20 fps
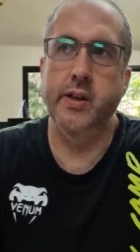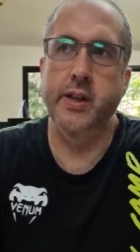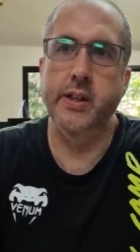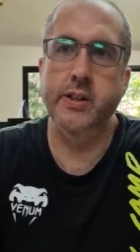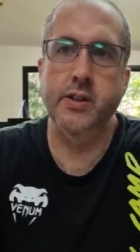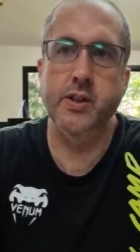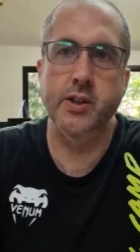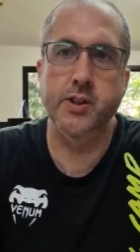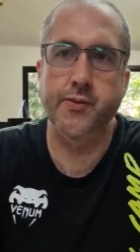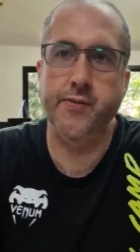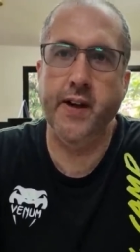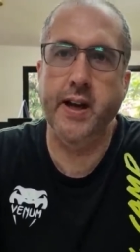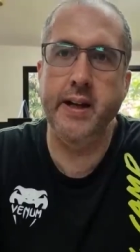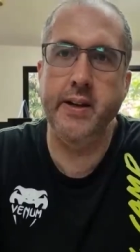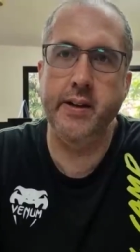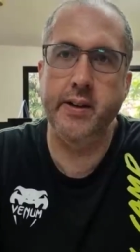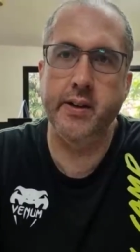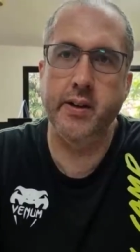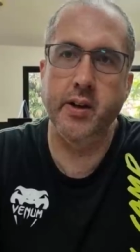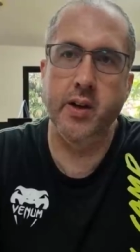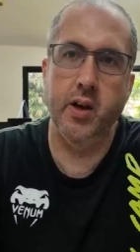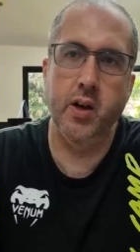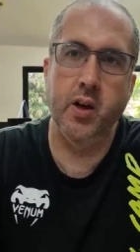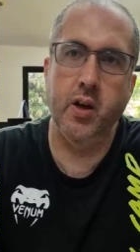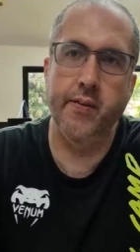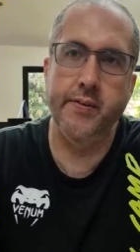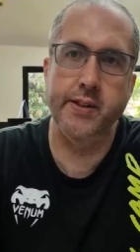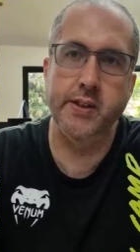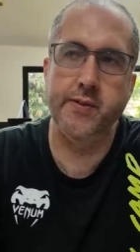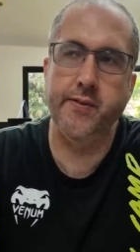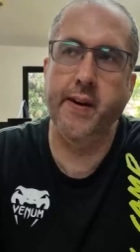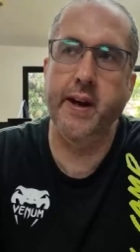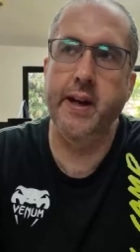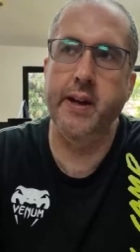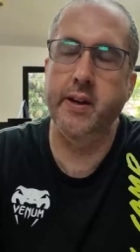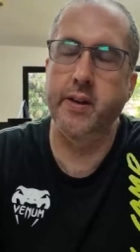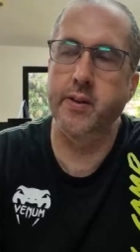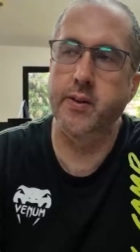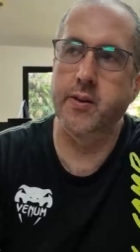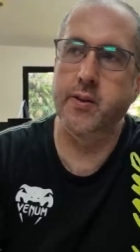it's just fake. A lot of it's
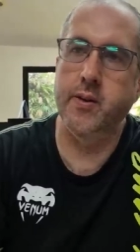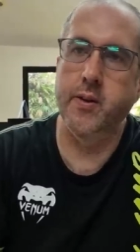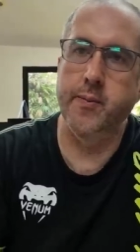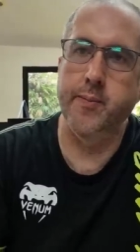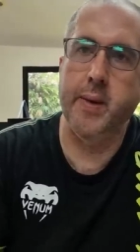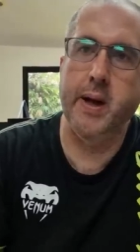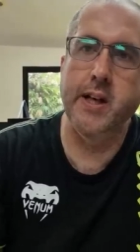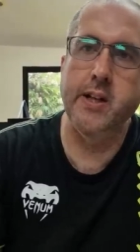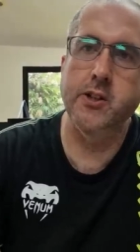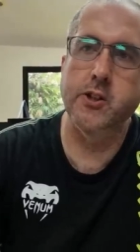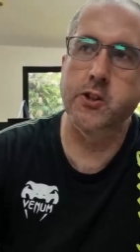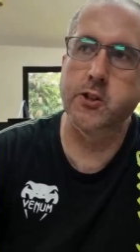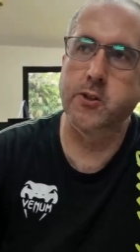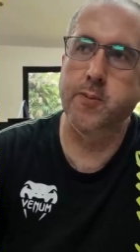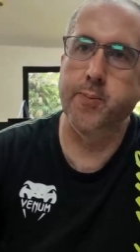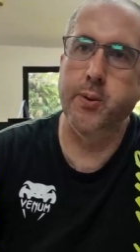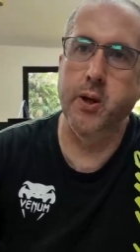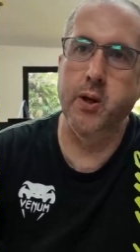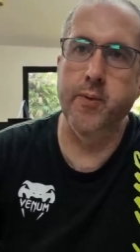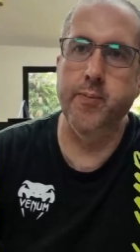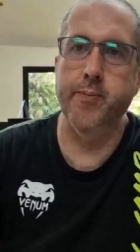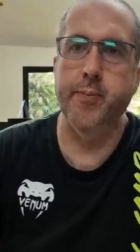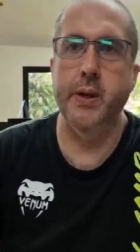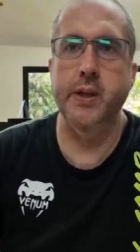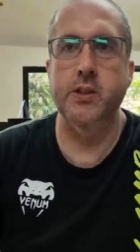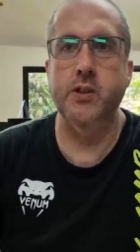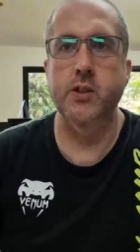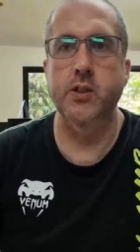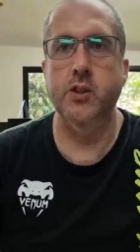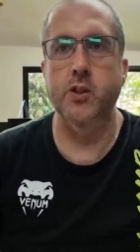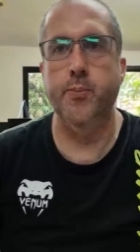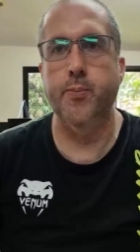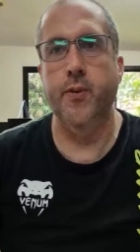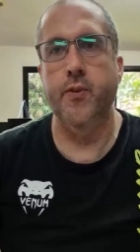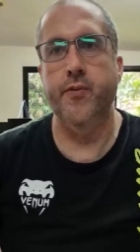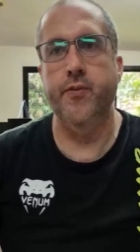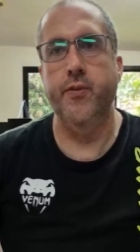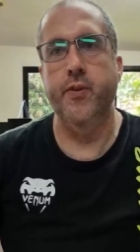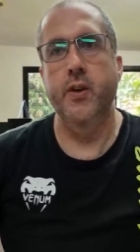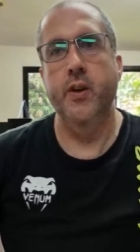fake. Managers are putting pictures up
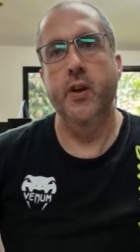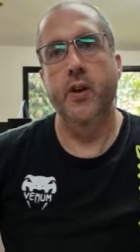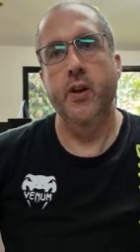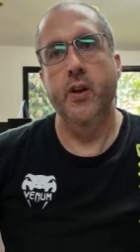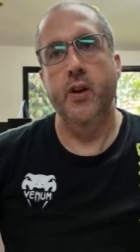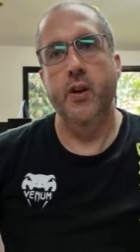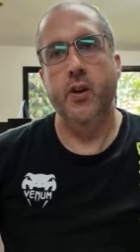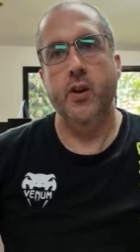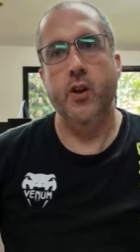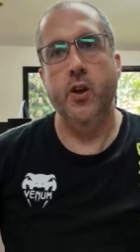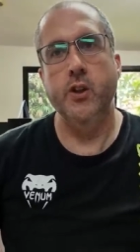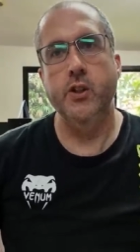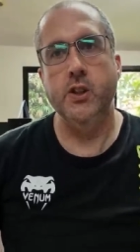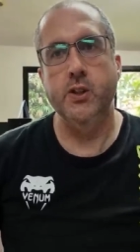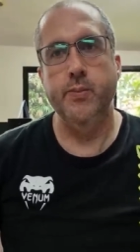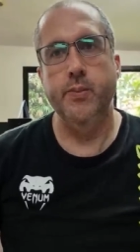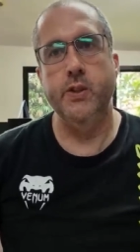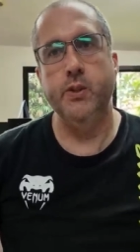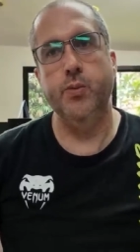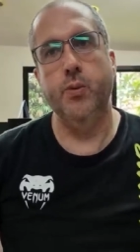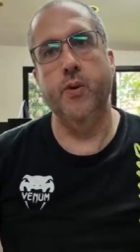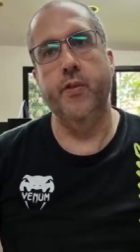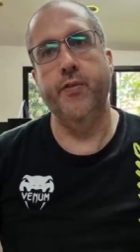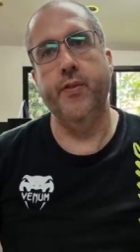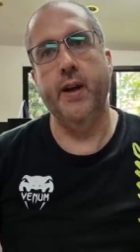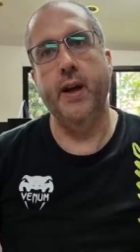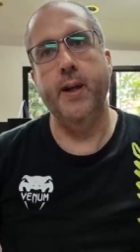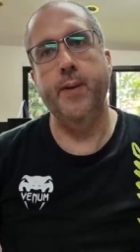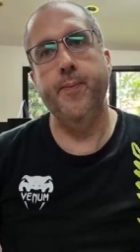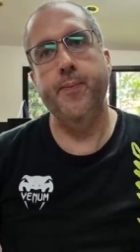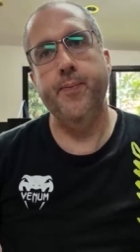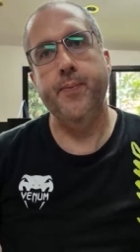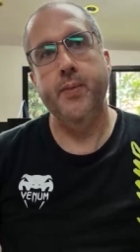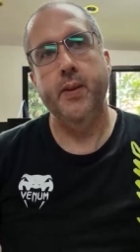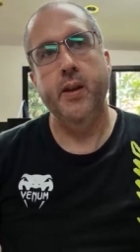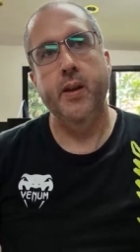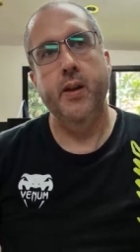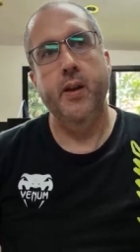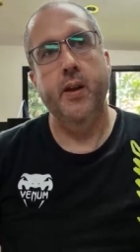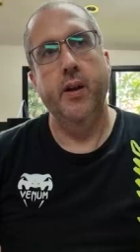of customers with them,
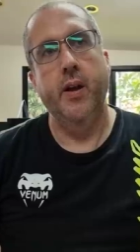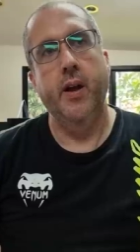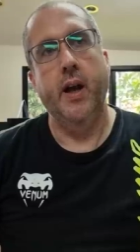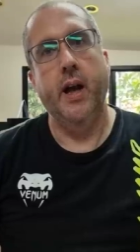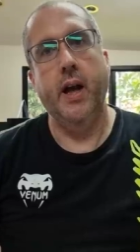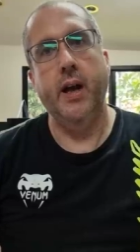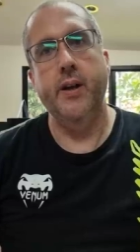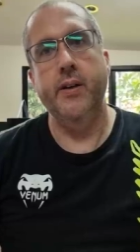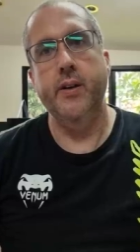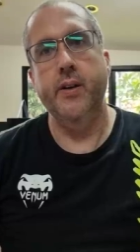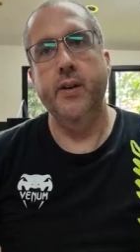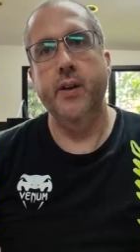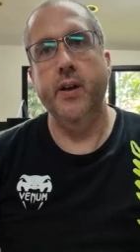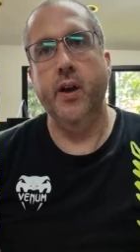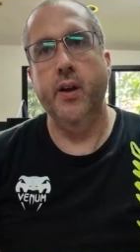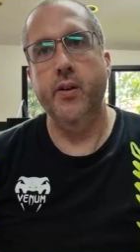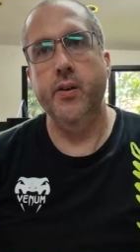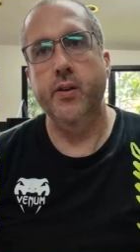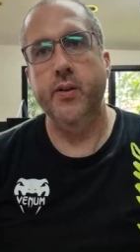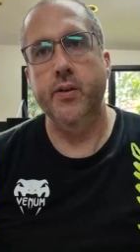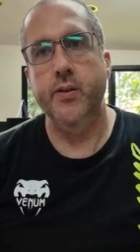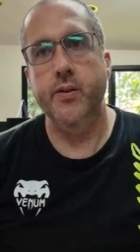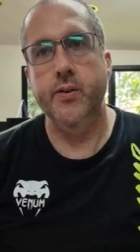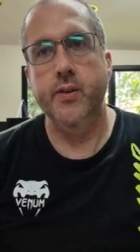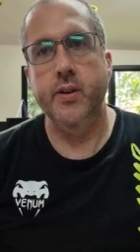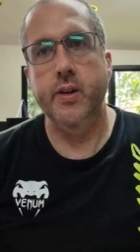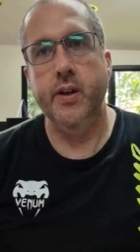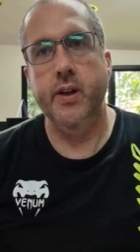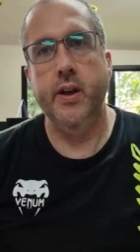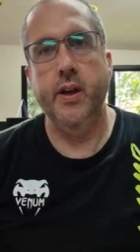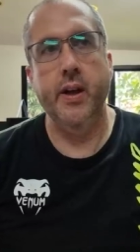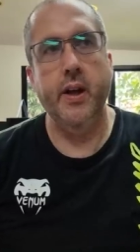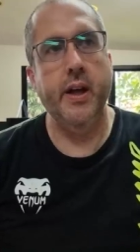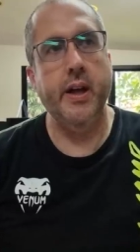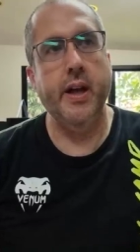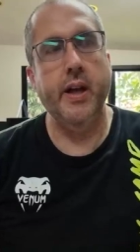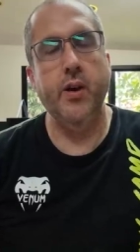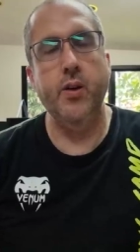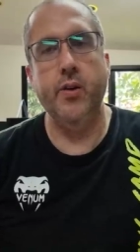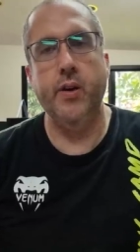and you know,
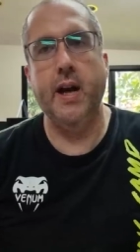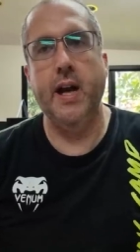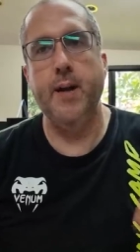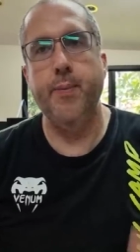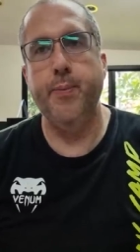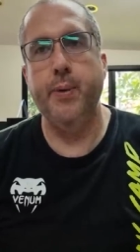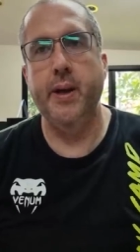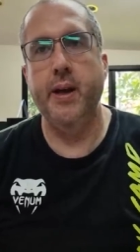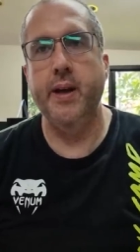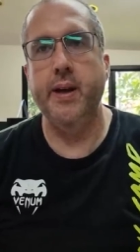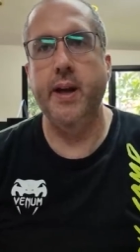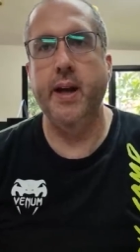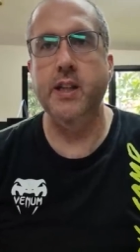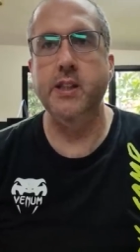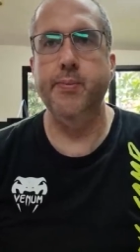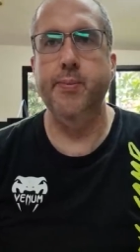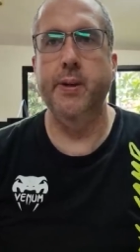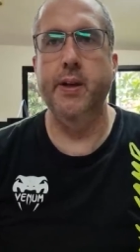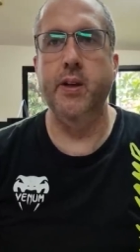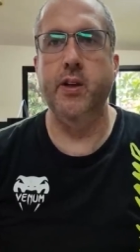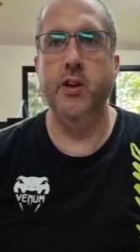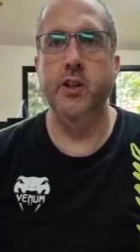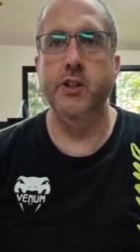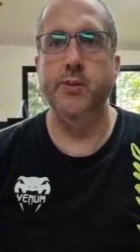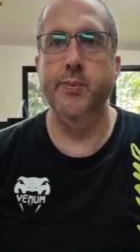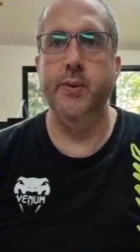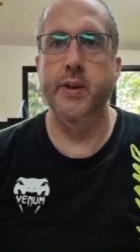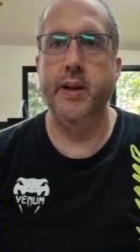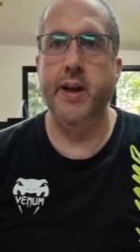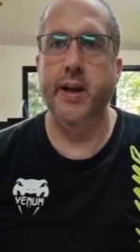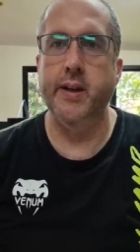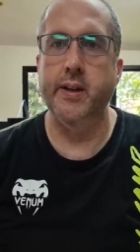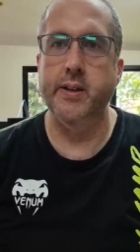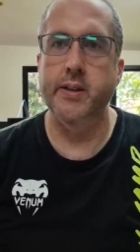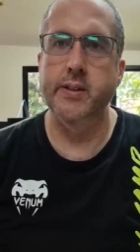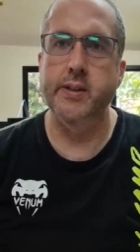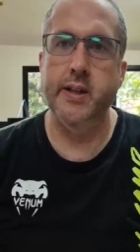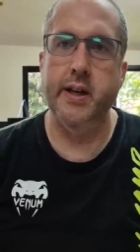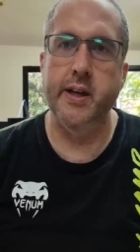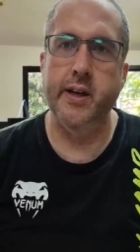they look happy, and next minute the customer
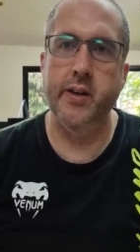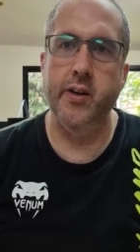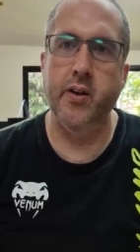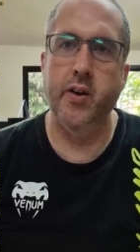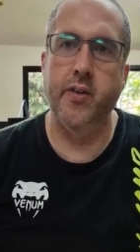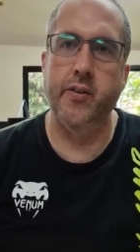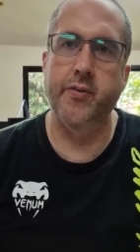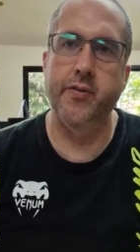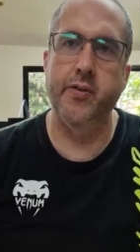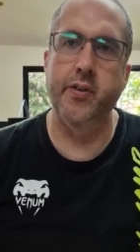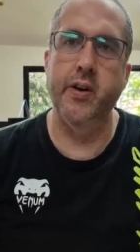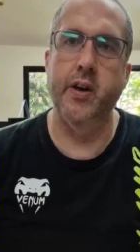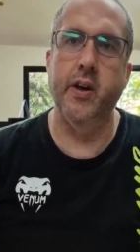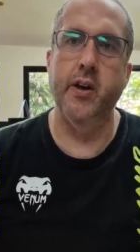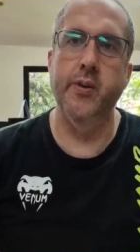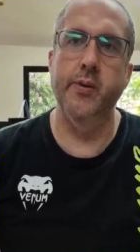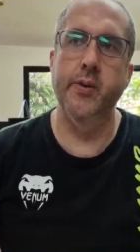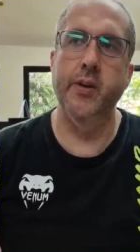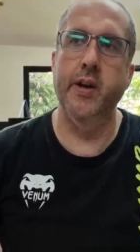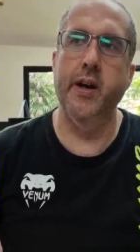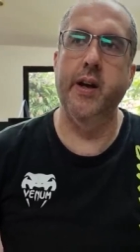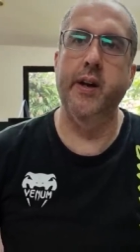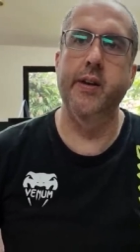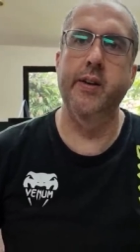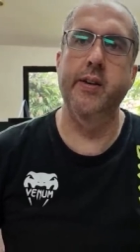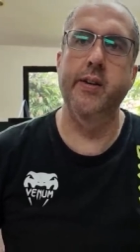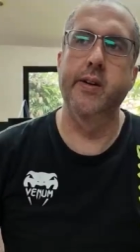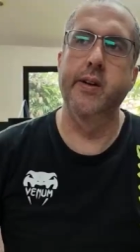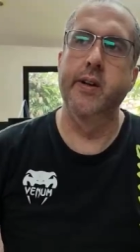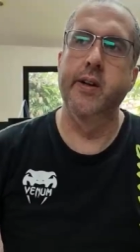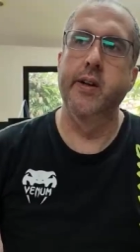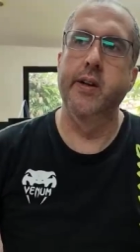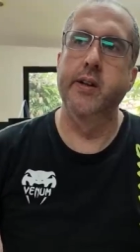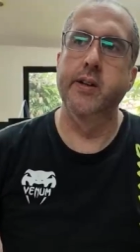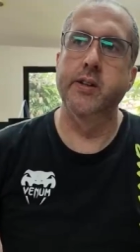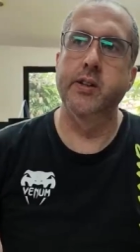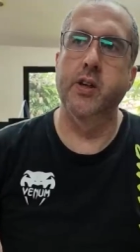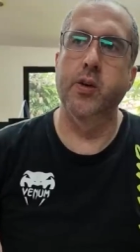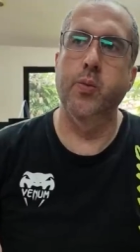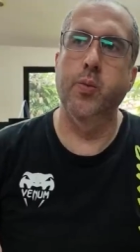is kicking off, you know. And
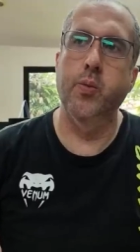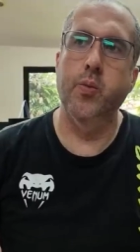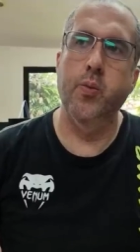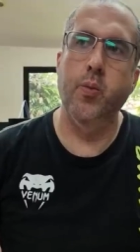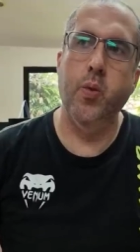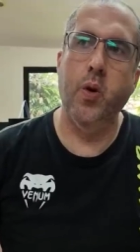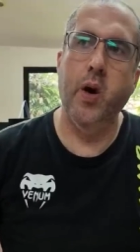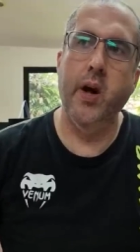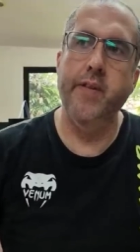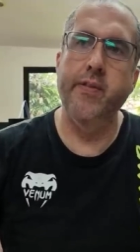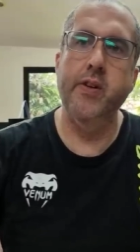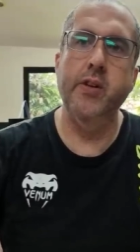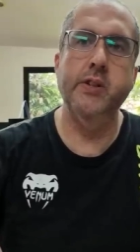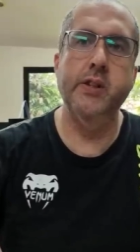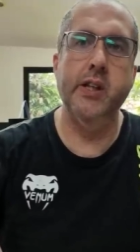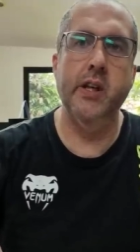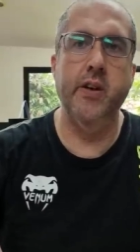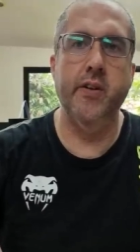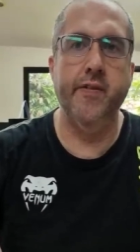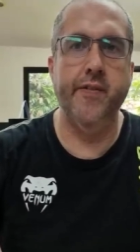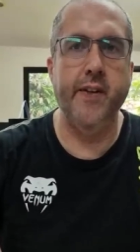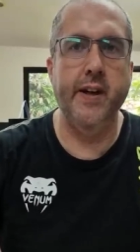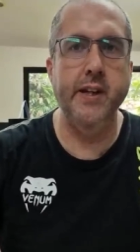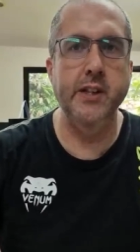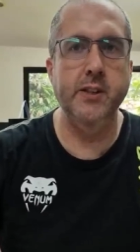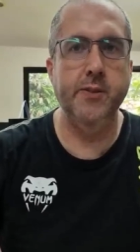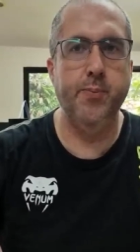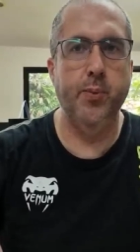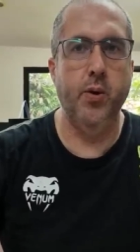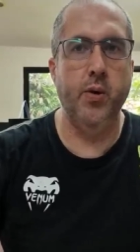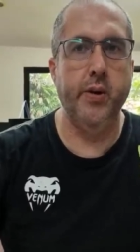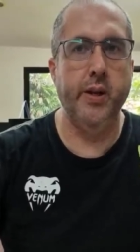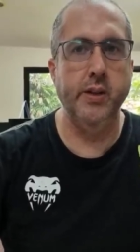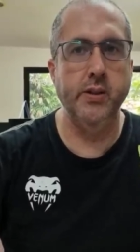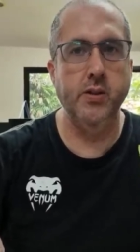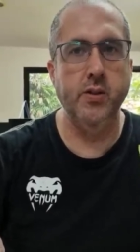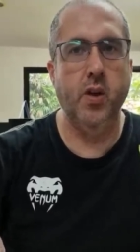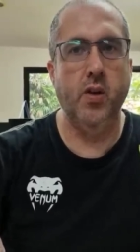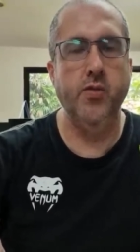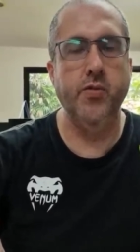so whatever you see on Facebook,
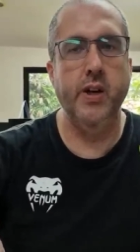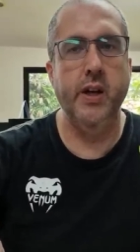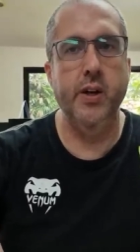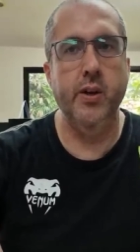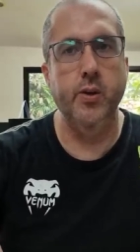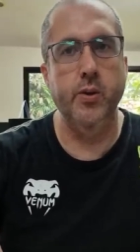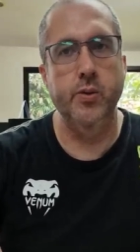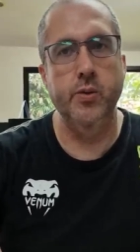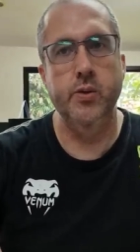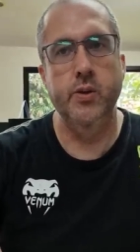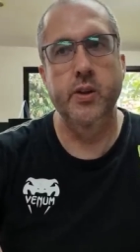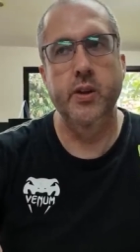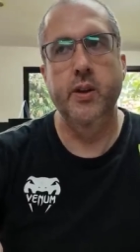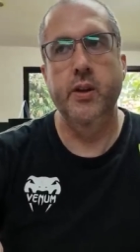it's not real.